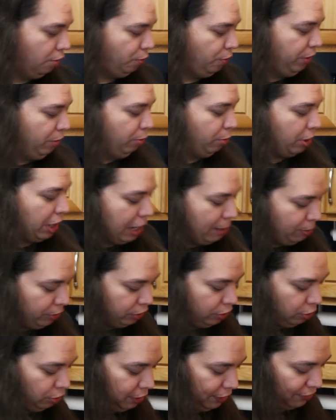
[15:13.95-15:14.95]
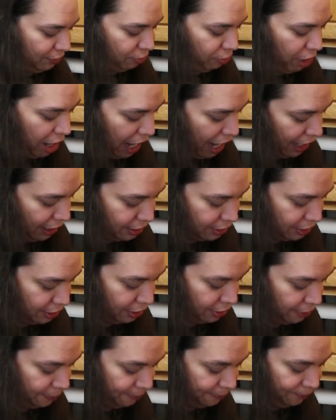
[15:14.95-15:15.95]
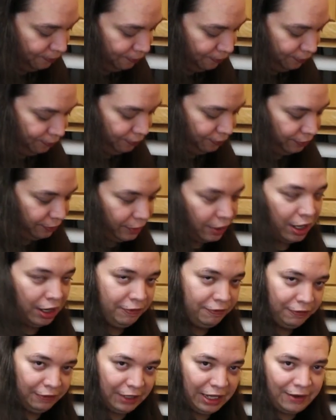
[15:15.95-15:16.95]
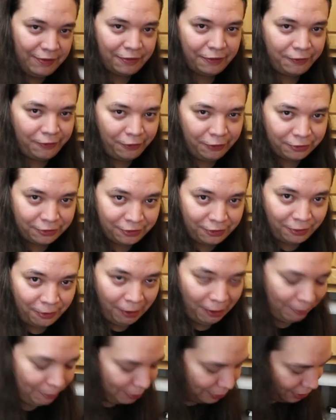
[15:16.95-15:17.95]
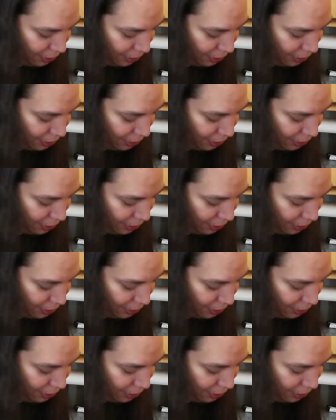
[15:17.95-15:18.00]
we were able to extract a flavorful syrup.